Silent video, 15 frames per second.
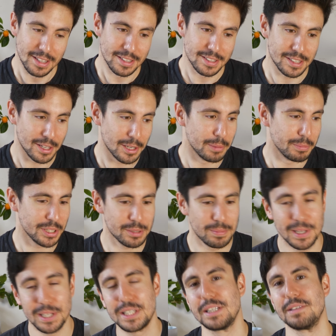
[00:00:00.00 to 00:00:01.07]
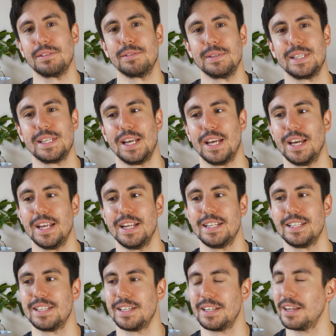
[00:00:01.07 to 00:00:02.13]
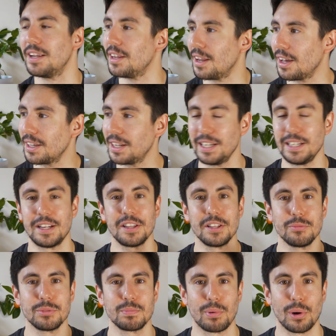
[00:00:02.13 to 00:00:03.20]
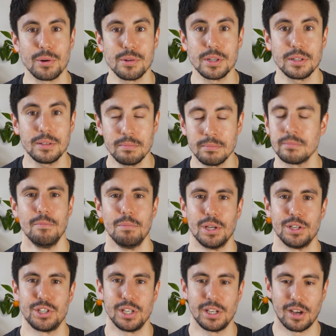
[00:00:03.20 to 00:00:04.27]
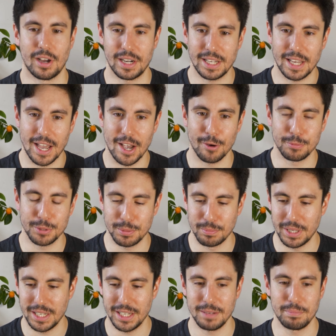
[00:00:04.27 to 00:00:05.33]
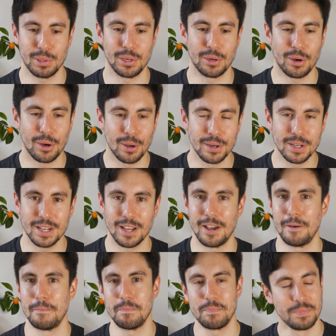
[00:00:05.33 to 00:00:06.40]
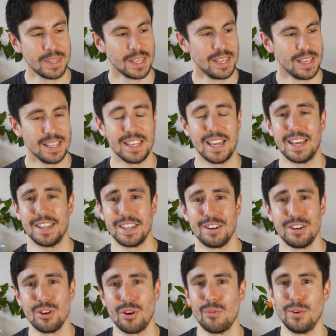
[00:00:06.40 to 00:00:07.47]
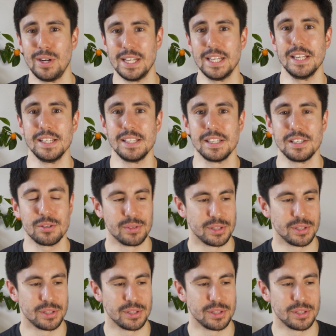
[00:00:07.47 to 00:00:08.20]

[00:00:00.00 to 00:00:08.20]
Some expletives were said. Luckily nothing was broken, but she kindly helped me put it on. Yeah, they're not really easy to